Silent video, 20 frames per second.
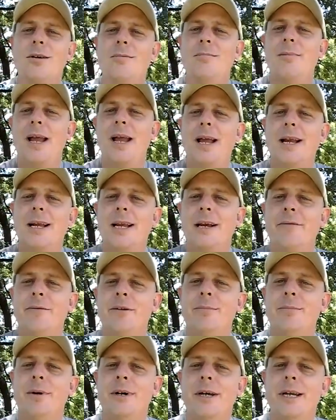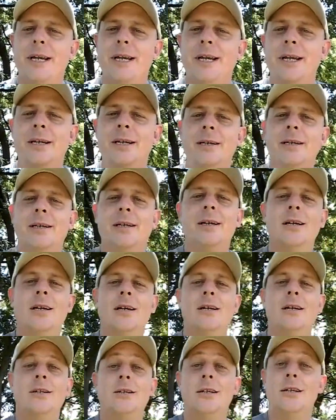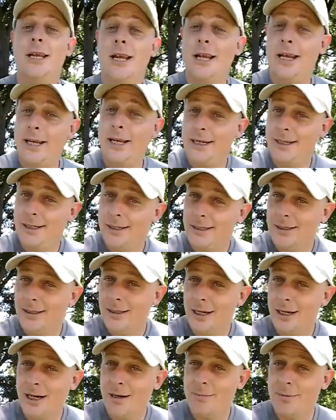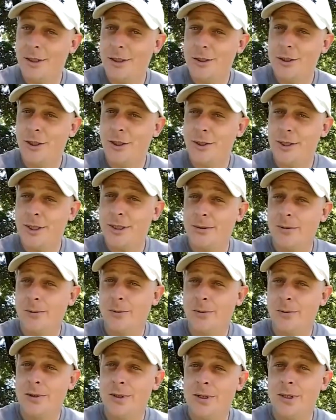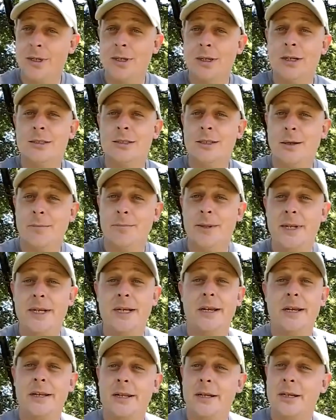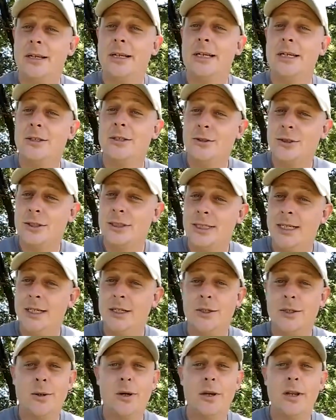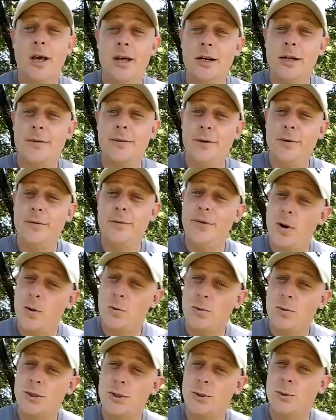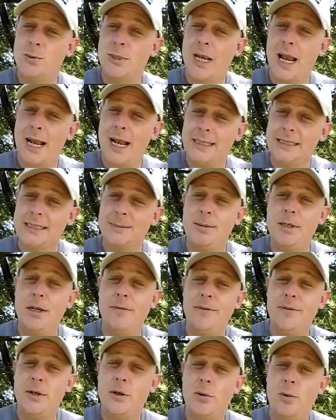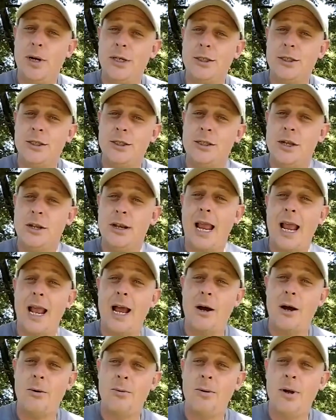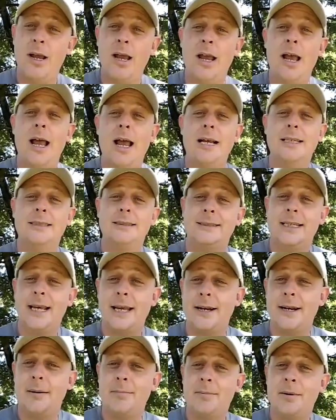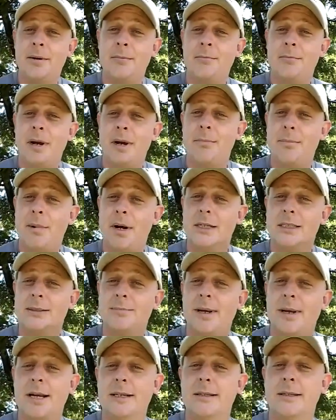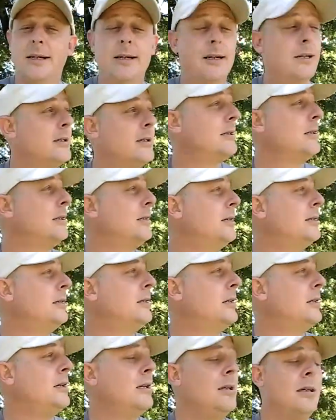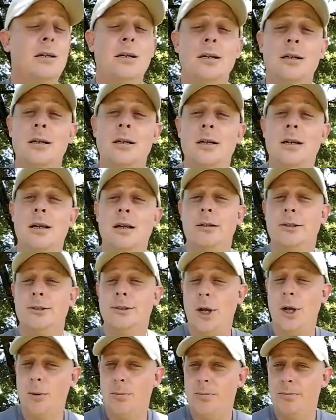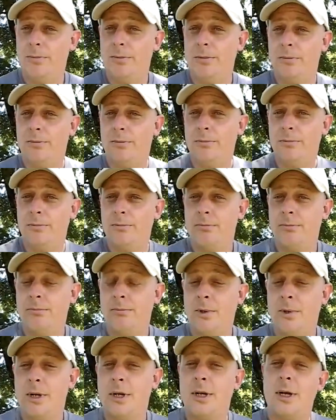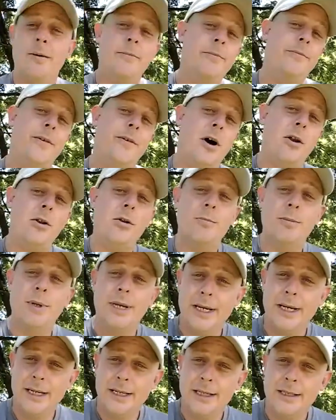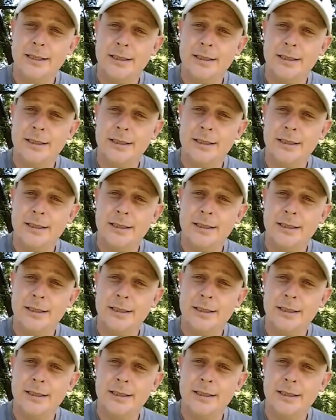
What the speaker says: back, everybody. Today, I'm going to show you something a little interesting to a lot of you folks who's asked me a few questions on how I set up my bus back there. So, come follow me.